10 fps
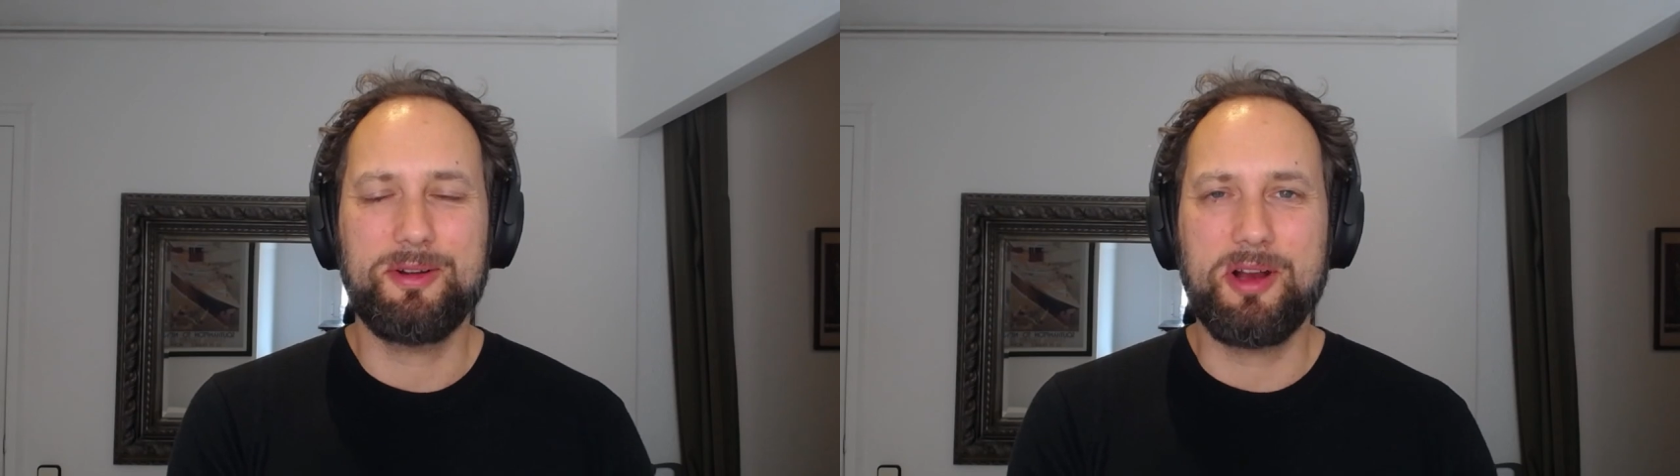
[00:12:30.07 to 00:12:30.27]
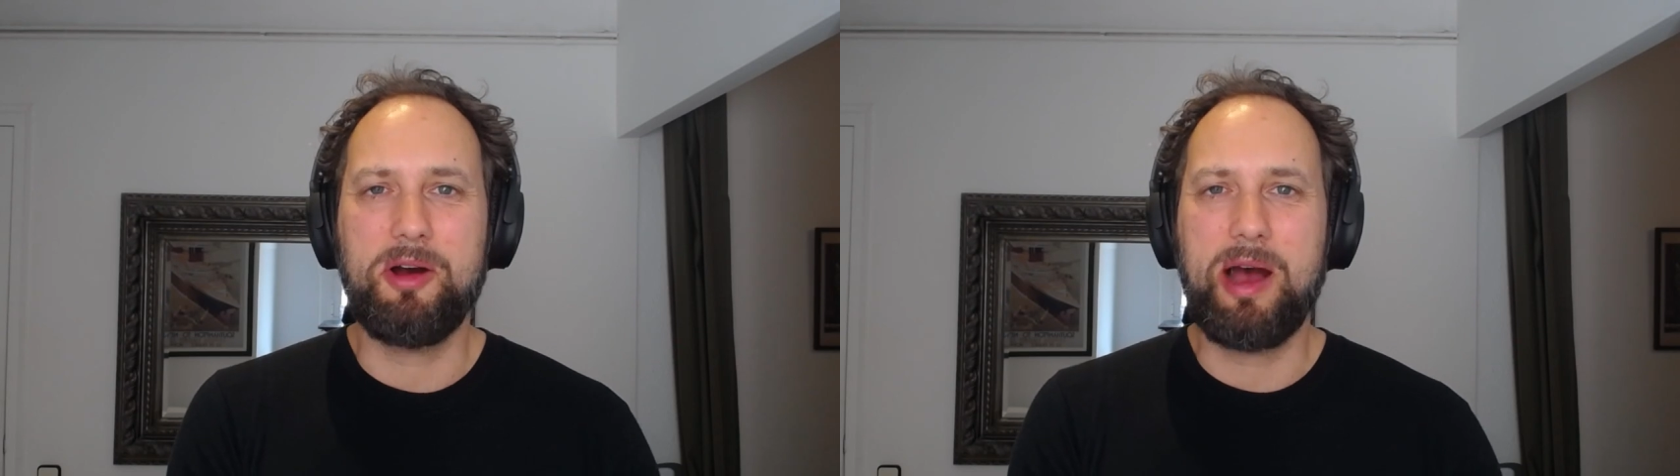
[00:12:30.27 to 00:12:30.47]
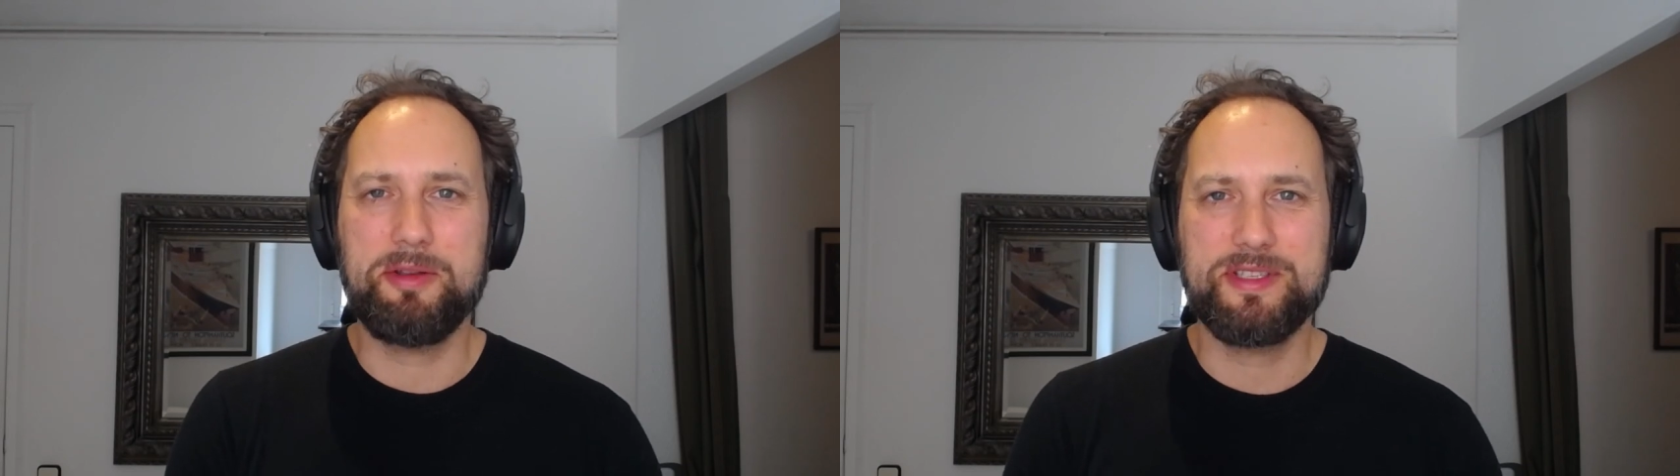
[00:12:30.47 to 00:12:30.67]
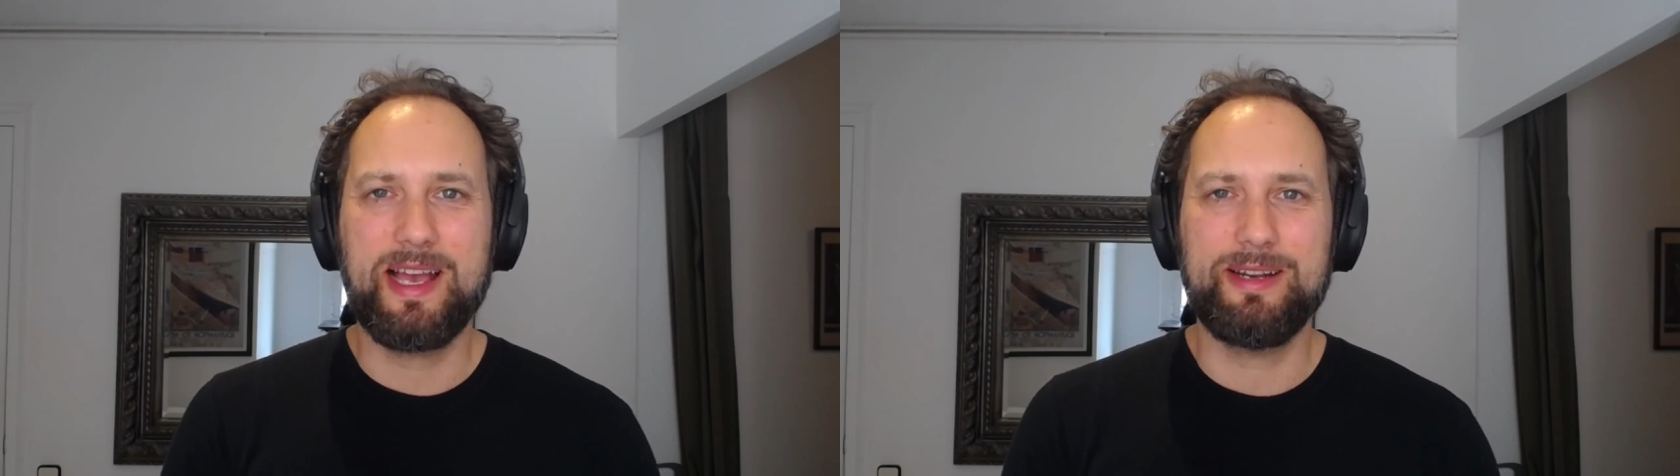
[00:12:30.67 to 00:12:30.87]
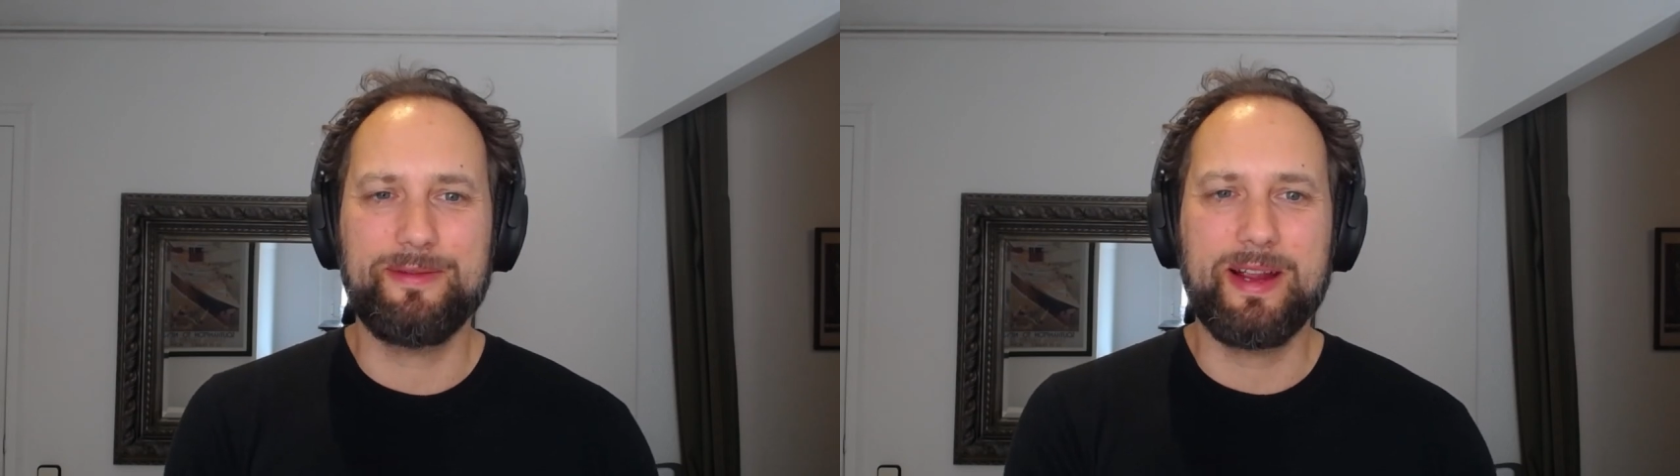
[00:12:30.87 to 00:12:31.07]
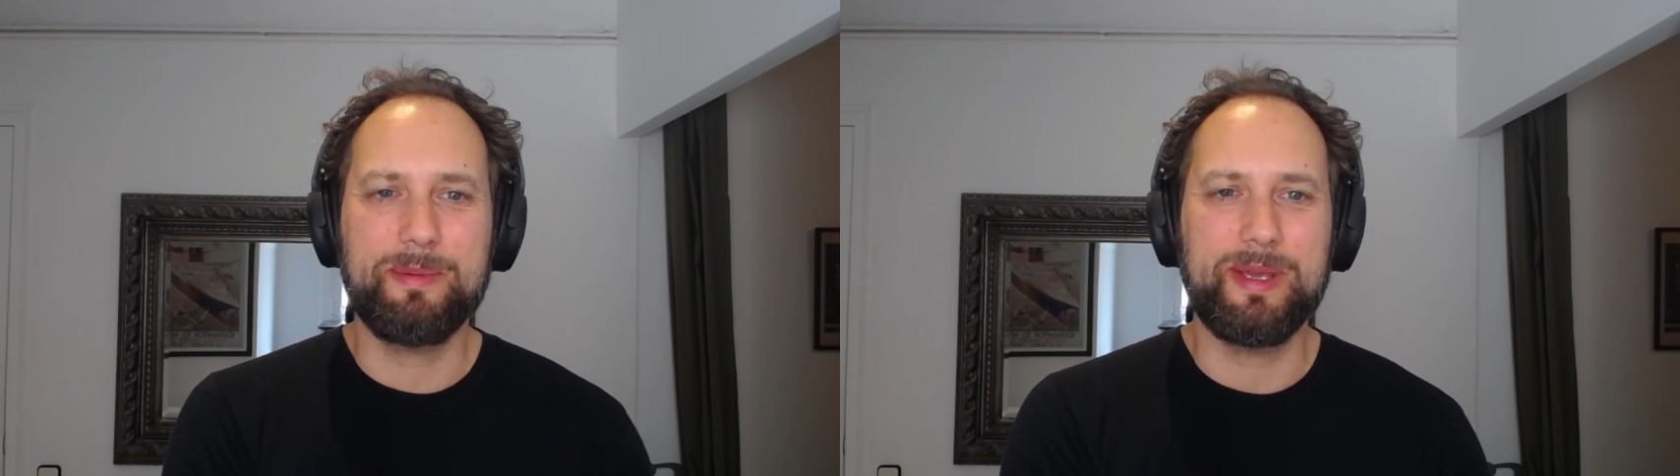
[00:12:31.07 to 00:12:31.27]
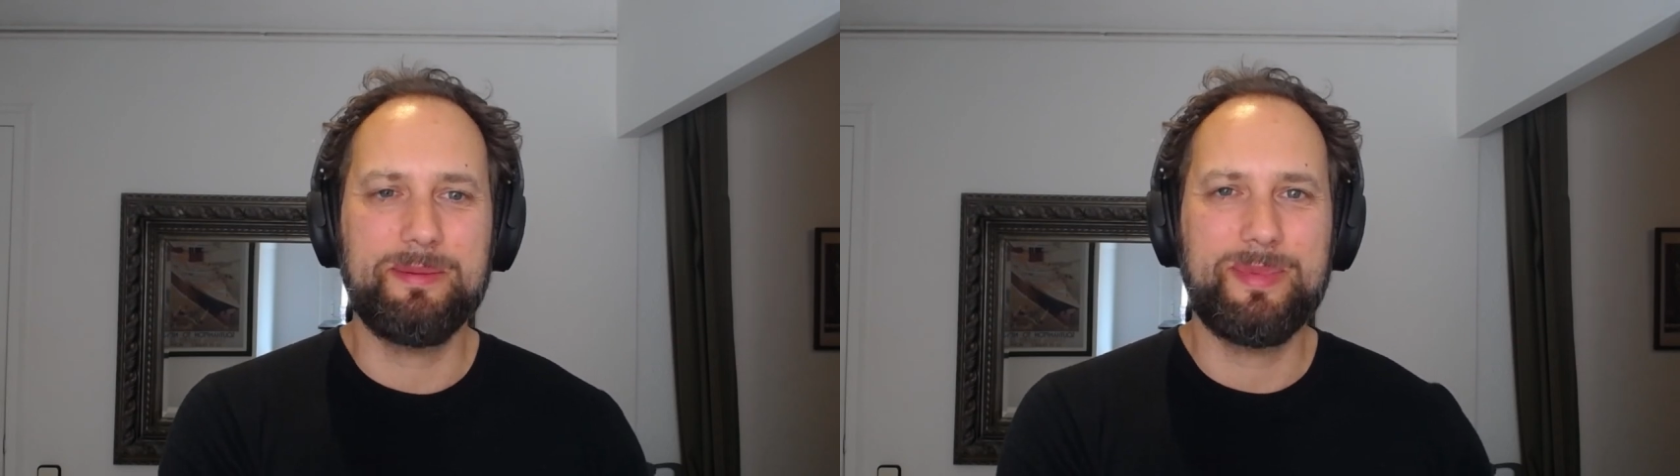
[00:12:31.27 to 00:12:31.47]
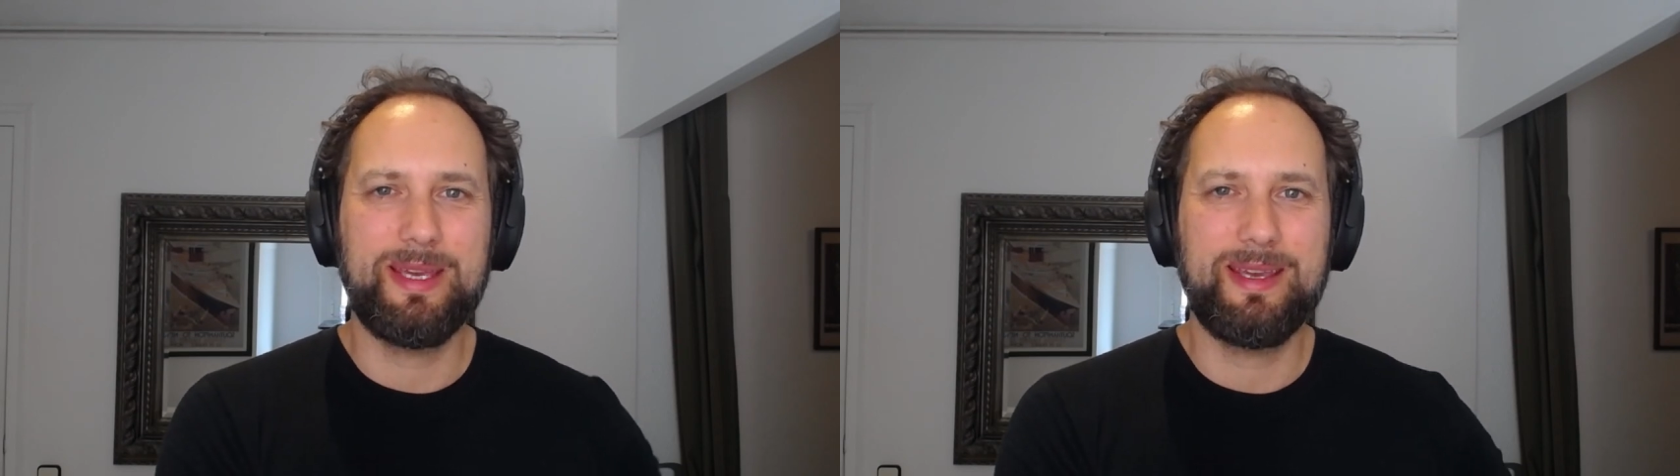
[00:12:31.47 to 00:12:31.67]
go outside of
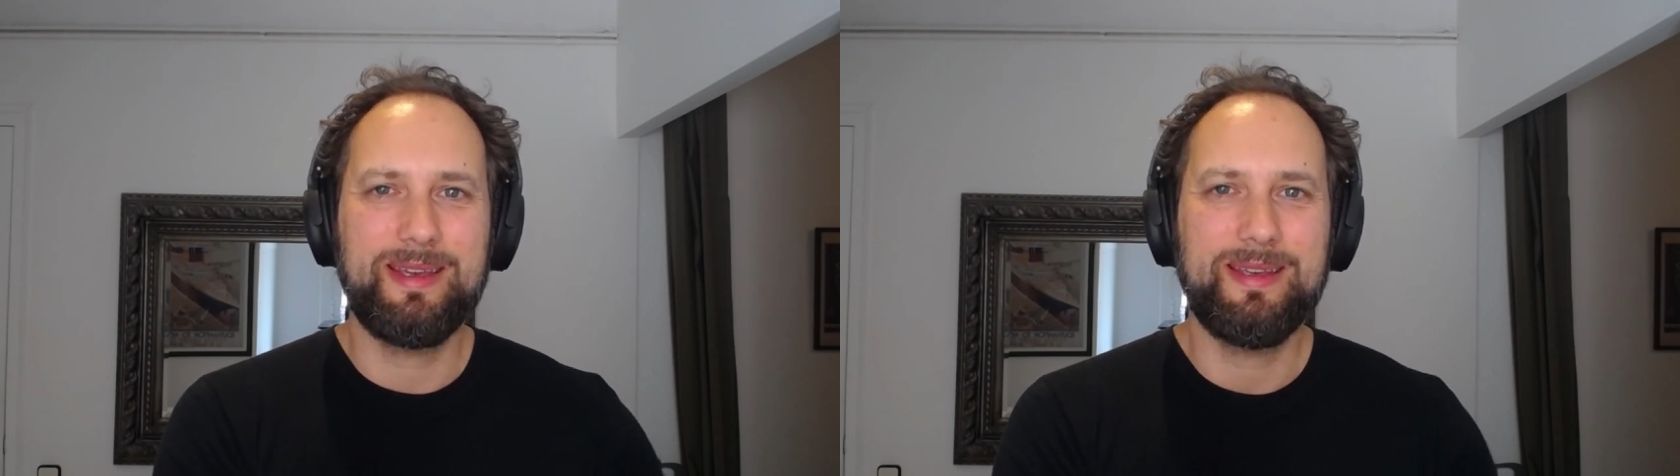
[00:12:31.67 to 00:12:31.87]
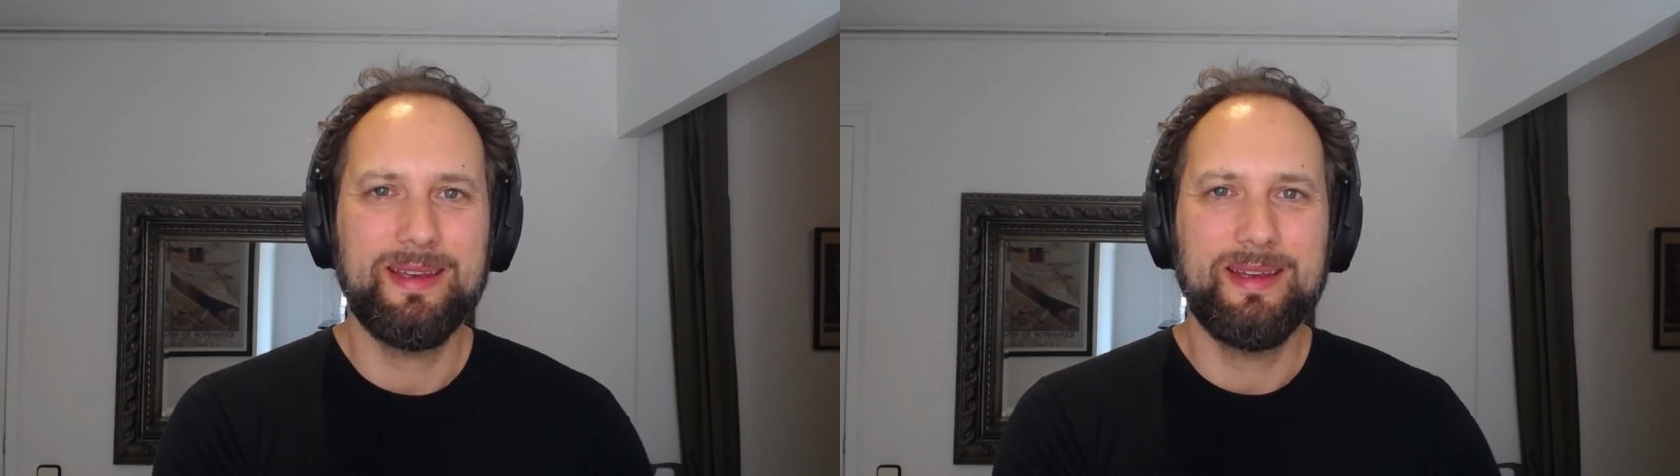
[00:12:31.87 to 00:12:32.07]
Airbnb